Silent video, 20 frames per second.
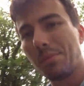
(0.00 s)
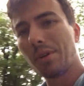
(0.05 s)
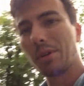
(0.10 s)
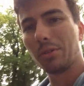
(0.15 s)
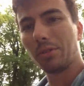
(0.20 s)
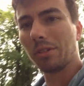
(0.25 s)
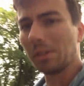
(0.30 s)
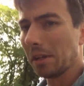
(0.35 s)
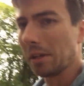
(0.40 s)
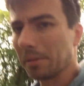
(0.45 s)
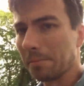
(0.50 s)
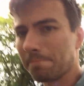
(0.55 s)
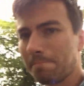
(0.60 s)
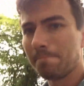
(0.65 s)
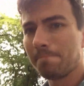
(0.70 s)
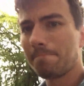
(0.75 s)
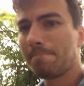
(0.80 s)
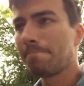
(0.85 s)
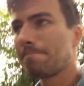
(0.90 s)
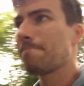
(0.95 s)
miles to go.
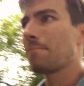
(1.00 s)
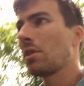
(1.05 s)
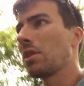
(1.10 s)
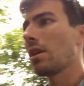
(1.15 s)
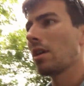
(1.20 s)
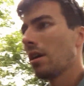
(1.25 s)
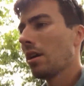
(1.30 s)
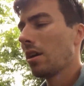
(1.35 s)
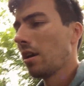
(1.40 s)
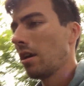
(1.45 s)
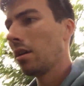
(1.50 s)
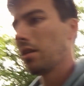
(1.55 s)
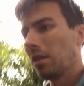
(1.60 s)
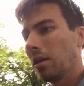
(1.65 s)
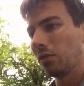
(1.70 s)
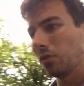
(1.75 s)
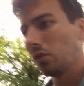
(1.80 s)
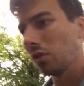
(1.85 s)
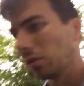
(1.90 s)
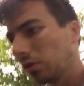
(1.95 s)

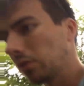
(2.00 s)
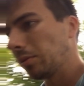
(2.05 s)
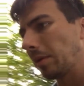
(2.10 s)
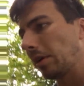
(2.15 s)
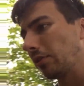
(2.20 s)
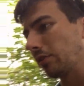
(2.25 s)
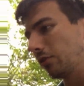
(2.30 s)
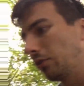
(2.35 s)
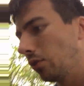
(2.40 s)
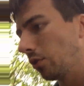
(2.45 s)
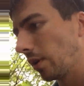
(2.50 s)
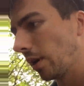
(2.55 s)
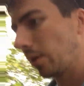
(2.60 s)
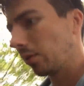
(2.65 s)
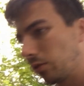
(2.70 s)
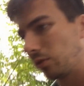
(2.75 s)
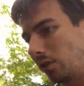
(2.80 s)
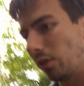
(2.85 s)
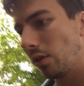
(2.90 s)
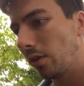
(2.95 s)
I've got about 4
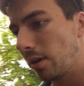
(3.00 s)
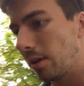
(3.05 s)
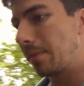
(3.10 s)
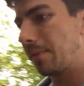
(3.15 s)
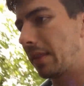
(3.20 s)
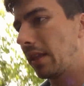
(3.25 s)
hours to do it,